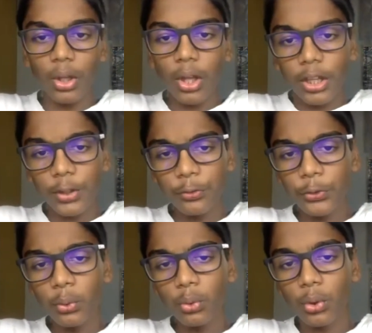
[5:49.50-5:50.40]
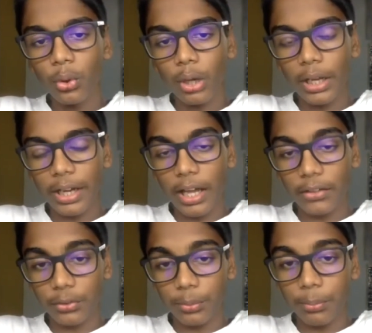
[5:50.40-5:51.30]
if you go and
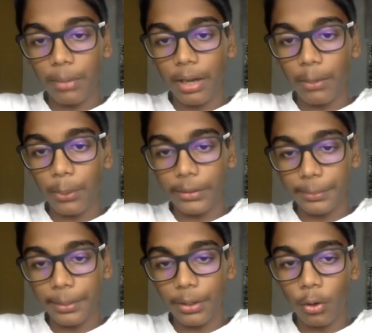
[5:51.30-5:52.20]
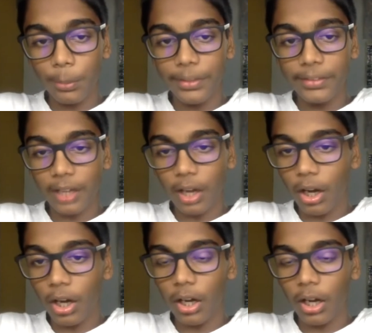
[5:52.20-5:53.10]
ask what my hobbies
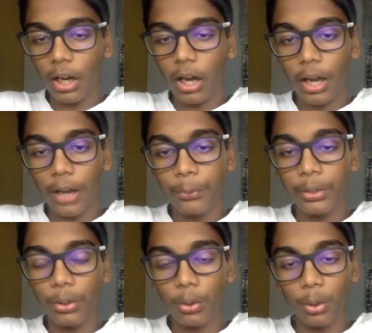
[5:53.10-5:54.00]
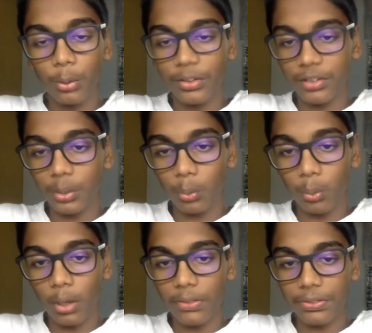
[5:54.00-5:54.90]
are, I will always say
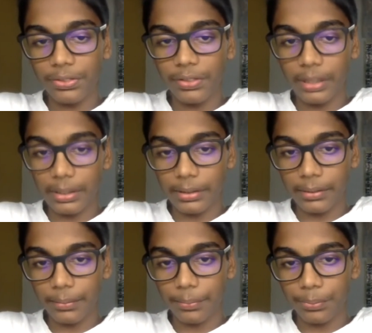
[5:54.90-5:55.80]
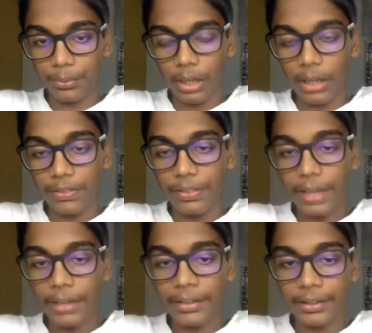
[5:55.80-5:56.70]
one thing, and
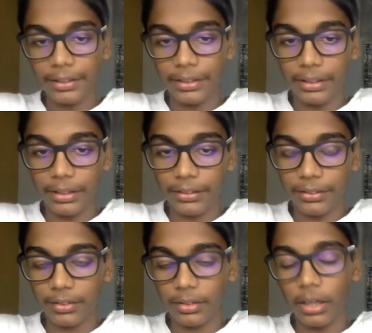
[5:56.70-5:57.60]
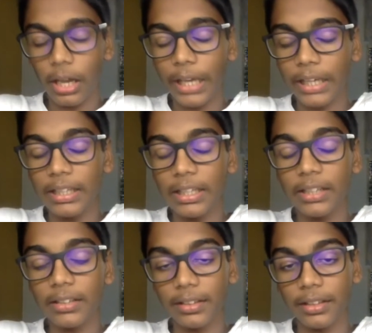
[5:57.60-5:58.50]
that is I
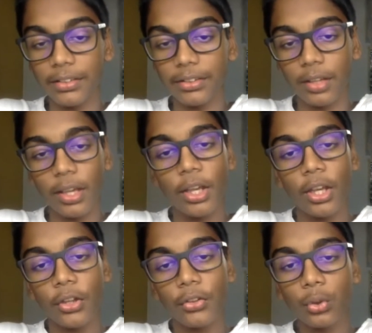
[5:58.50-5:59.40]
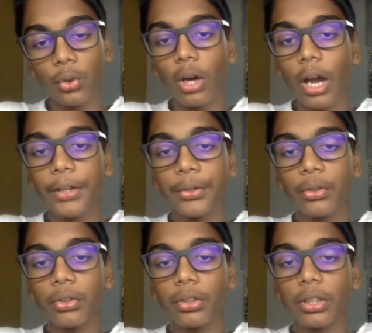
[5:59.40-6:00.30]
collect things. So I
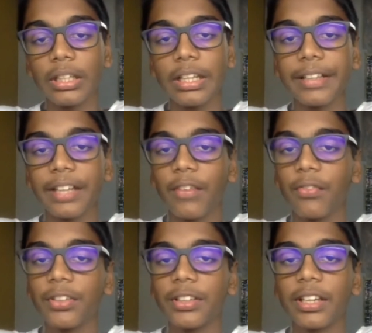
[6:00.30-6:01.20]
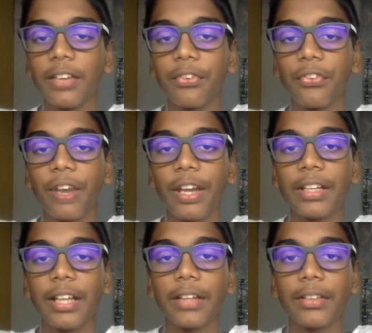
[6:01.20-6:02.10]
don't collect everything I find,
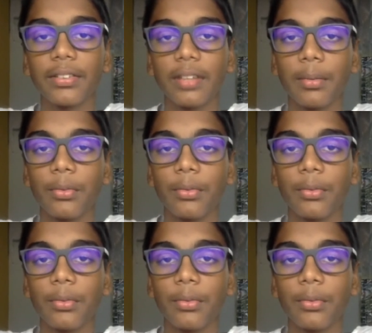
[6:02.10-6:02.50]
like some of